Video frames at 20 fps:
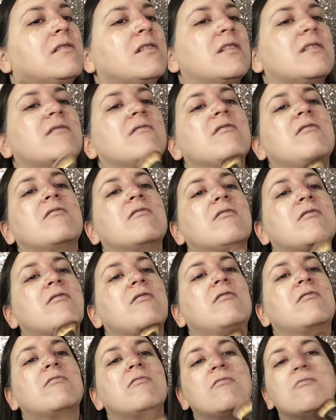I think it
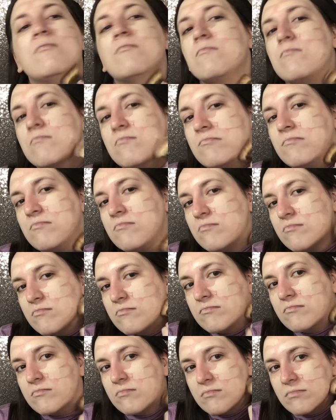is.
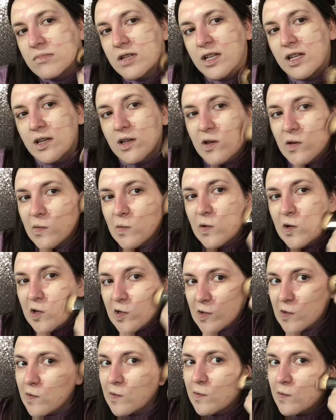I think it could work.
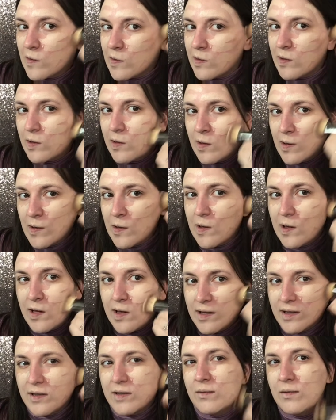
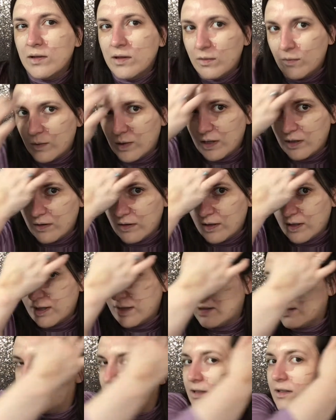It's It's really weird
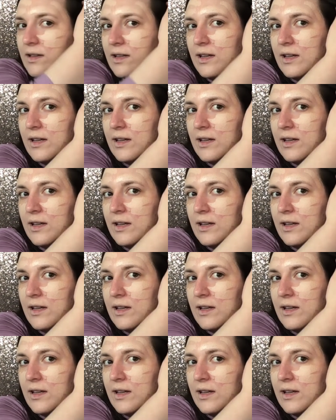looking into